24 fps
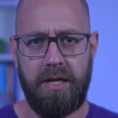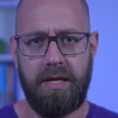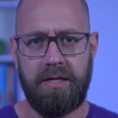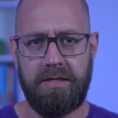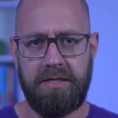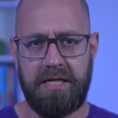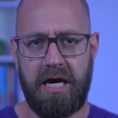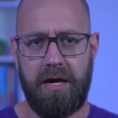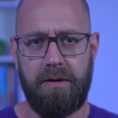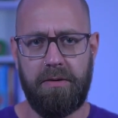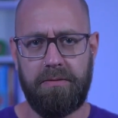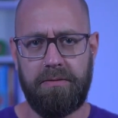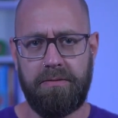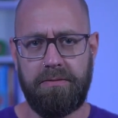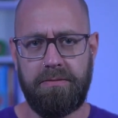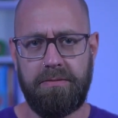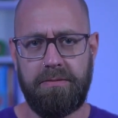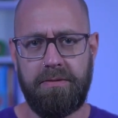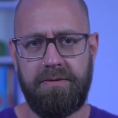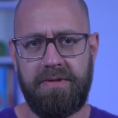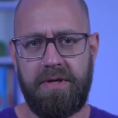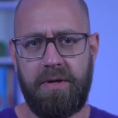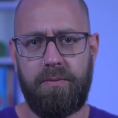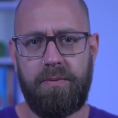Now
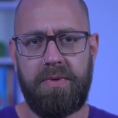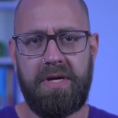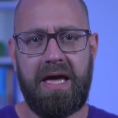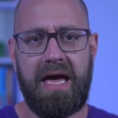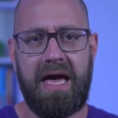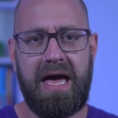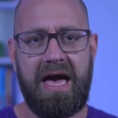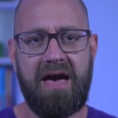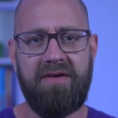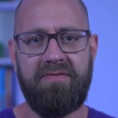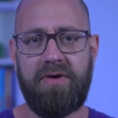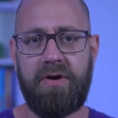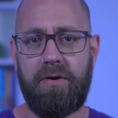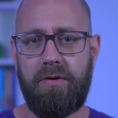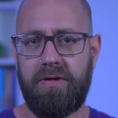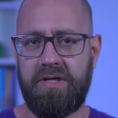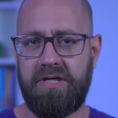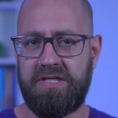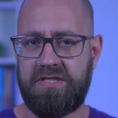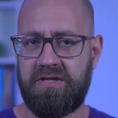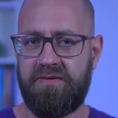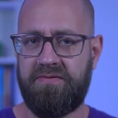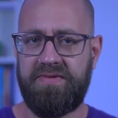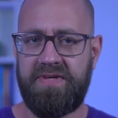that we have our
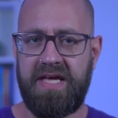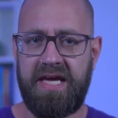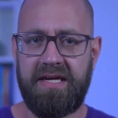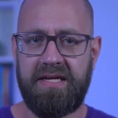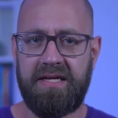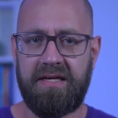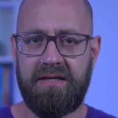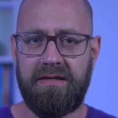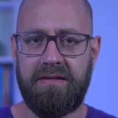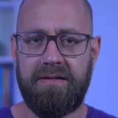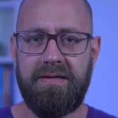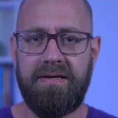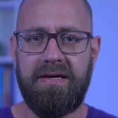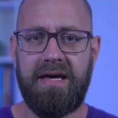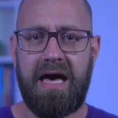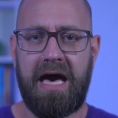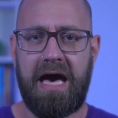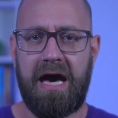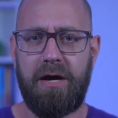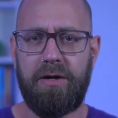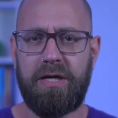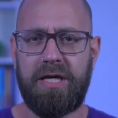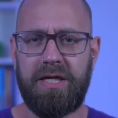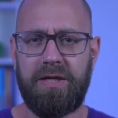list of data,
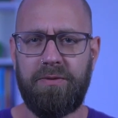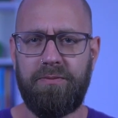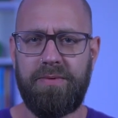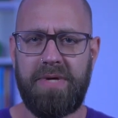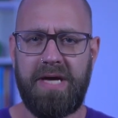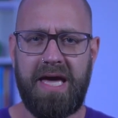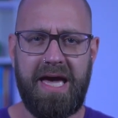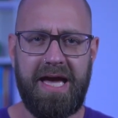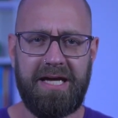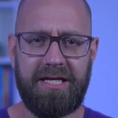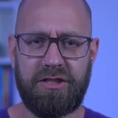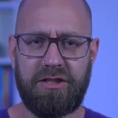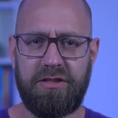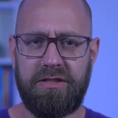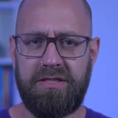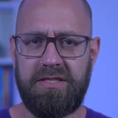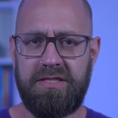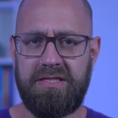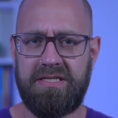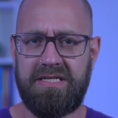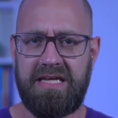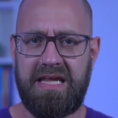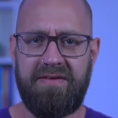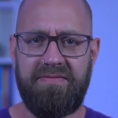how can we actually
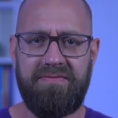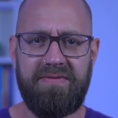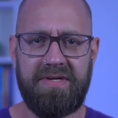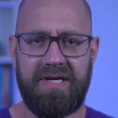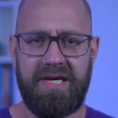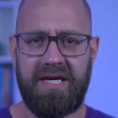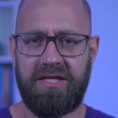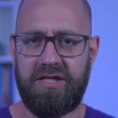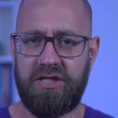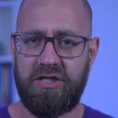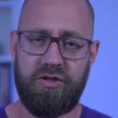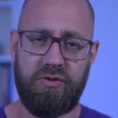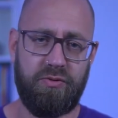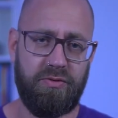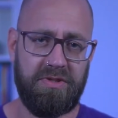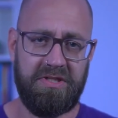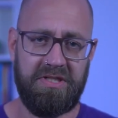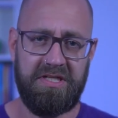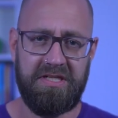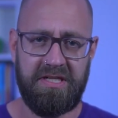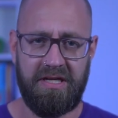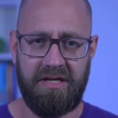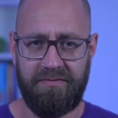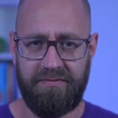navigate to a
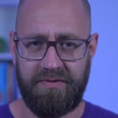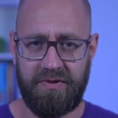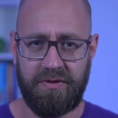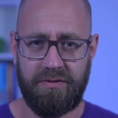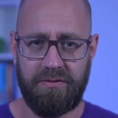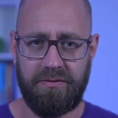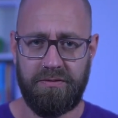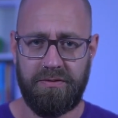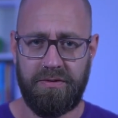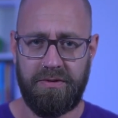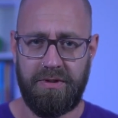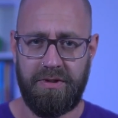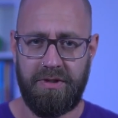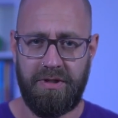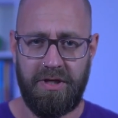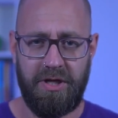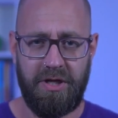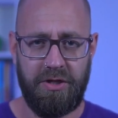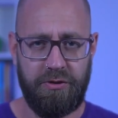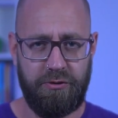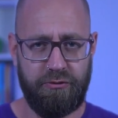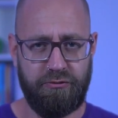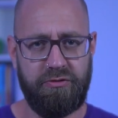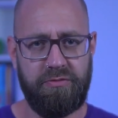detail view?
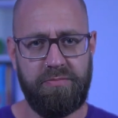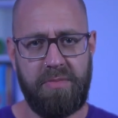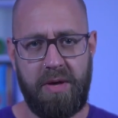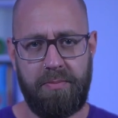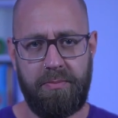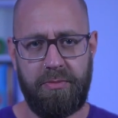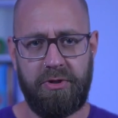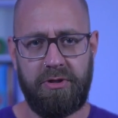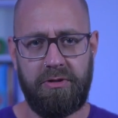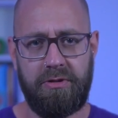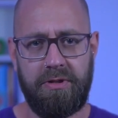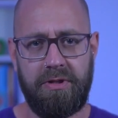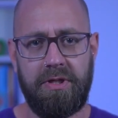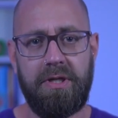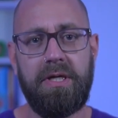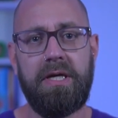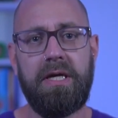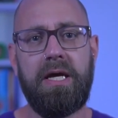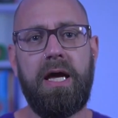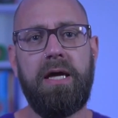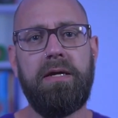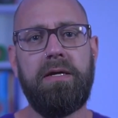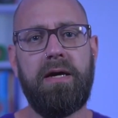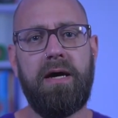You remember,
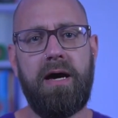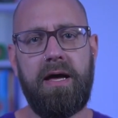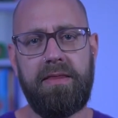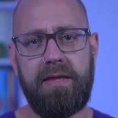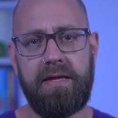in other